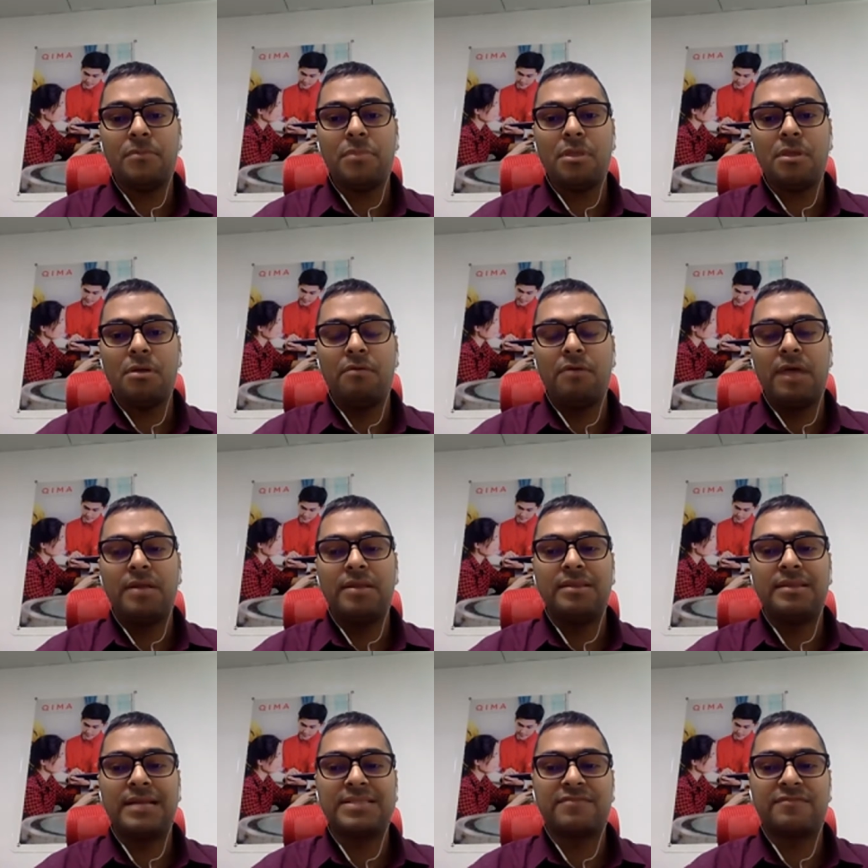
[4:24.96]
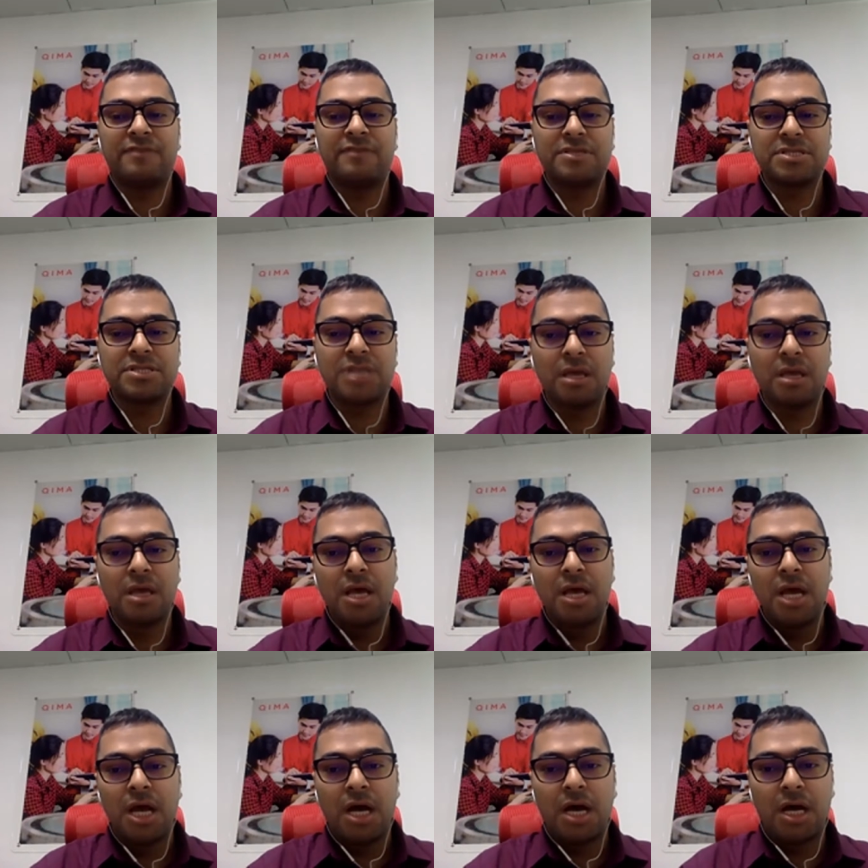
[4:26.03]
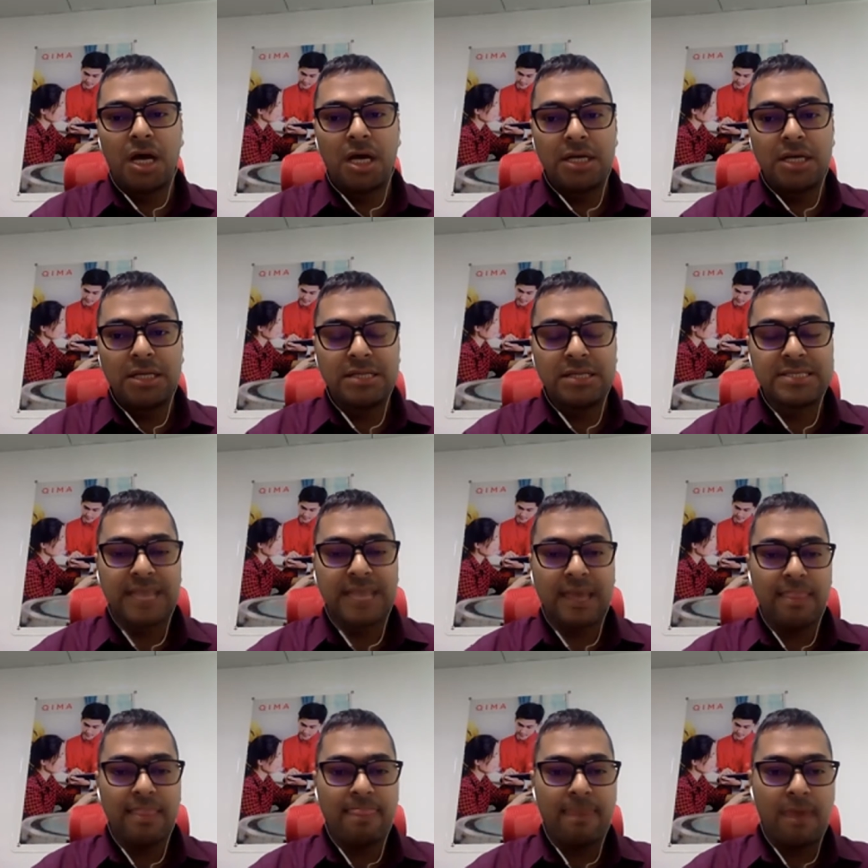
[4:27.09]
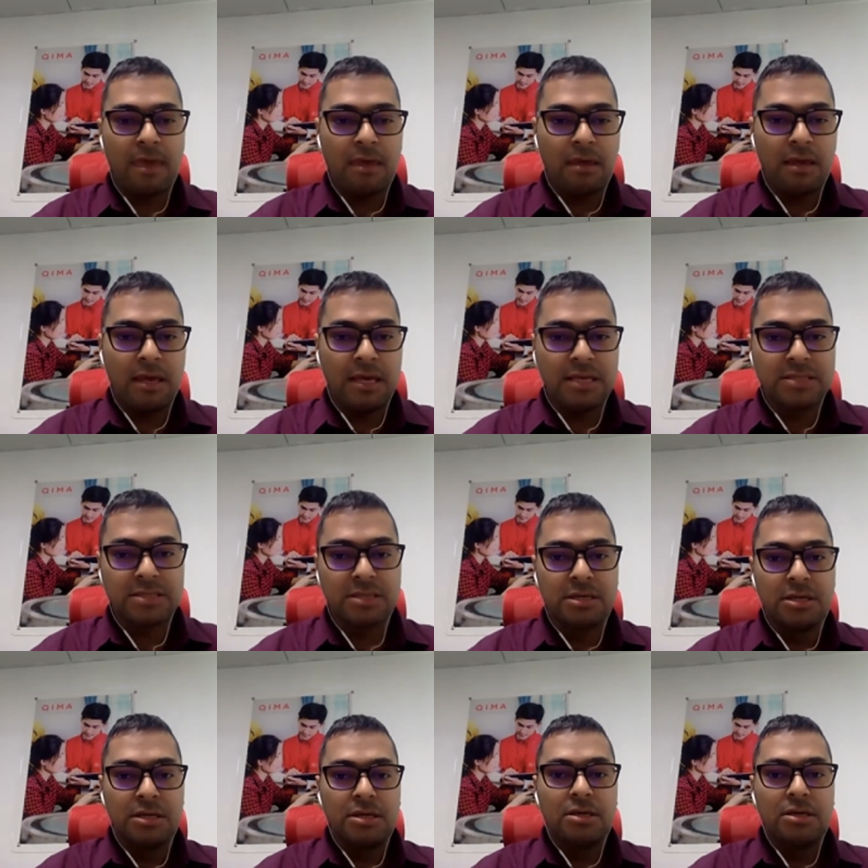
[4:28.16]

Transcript: right? That's the first thing. The second thing is